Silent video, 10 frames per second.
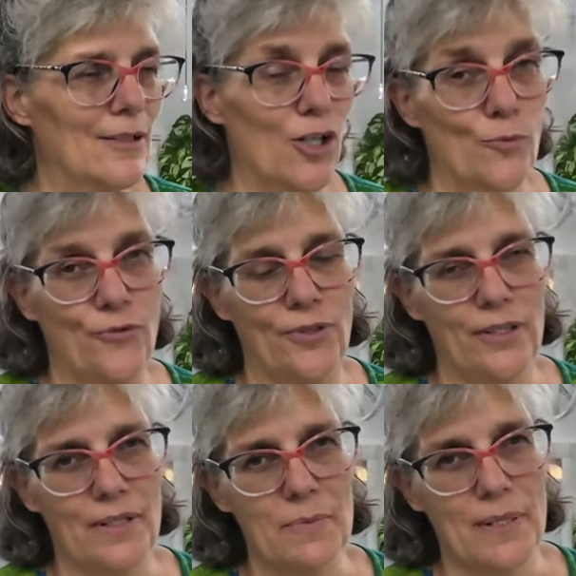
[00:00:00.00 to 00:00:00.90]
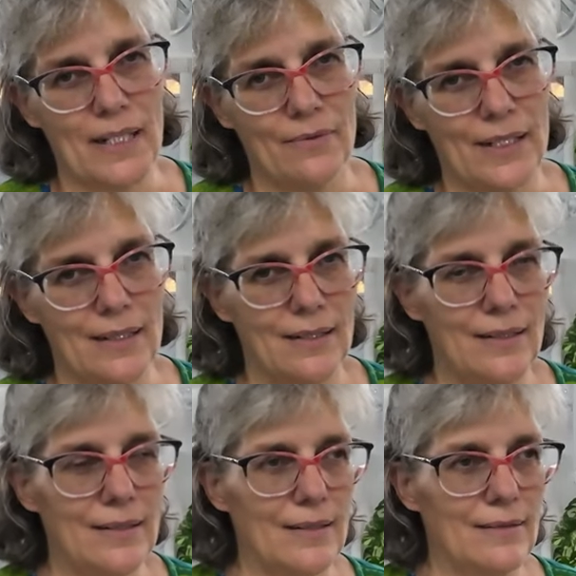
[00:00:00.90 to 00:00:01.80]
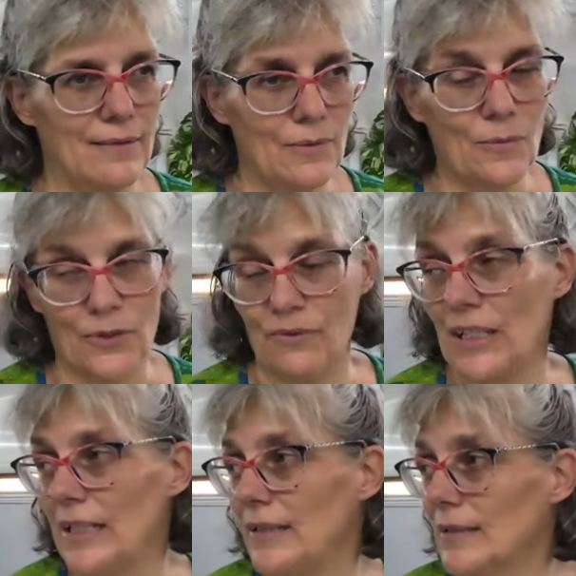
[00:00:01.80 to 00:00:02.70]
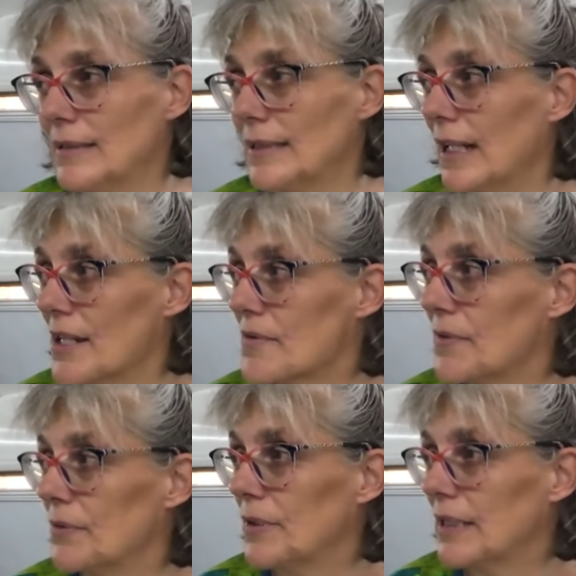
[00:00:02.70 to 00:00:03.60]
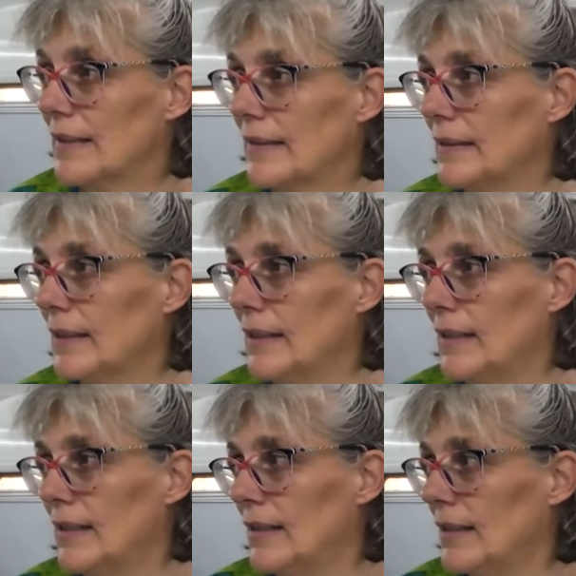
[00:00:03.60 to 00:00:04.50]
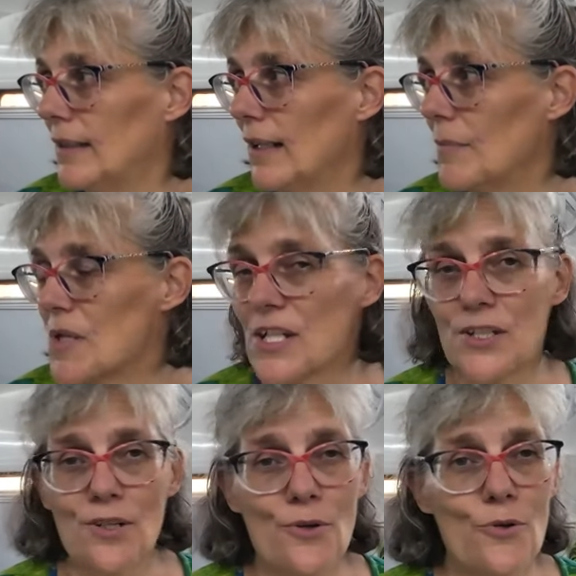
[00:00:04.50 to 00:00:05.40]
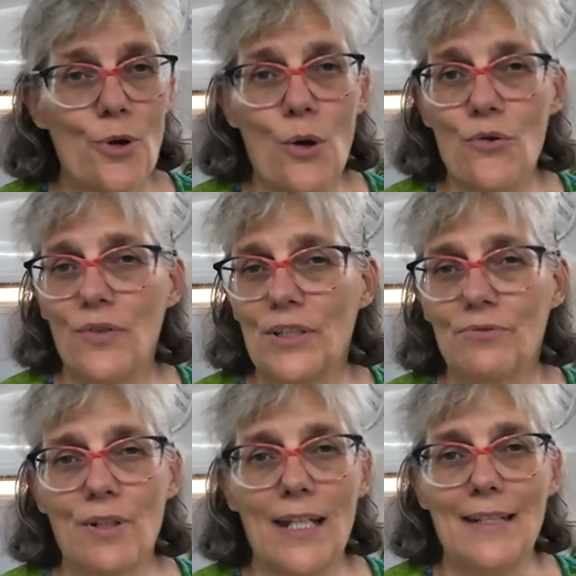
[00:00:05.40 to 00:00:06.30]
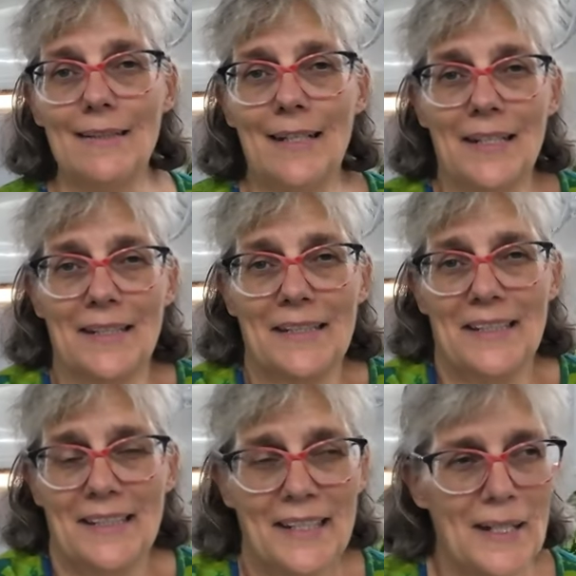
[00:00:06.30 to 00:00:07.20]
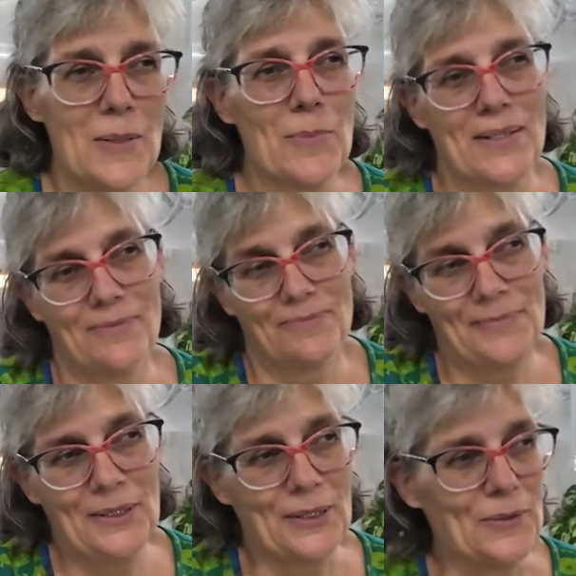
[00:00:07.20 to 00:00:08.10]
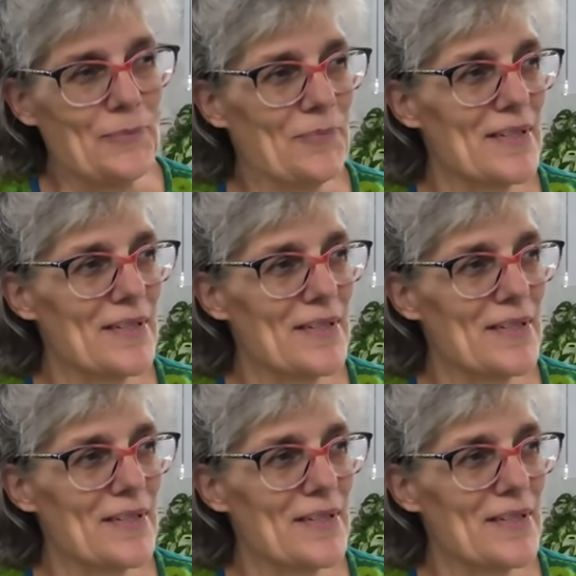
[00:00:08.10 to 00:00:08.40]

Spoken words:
Hopefully with better weather than what we had here in the last few weeks. I'm so over the rain, but you know,